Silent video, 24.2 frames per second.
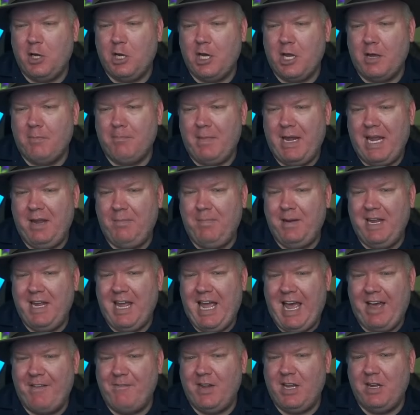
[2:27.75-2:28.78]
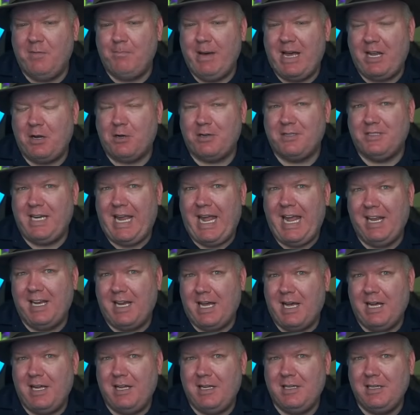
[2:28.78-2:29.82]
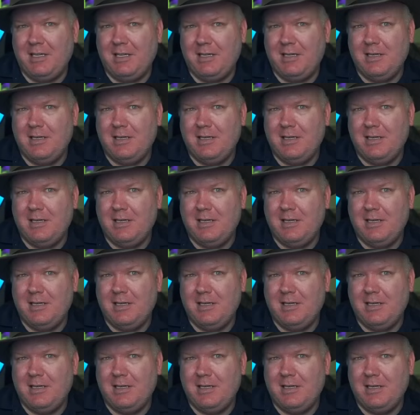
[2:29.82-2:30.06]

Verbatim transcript: you know, maybe having better data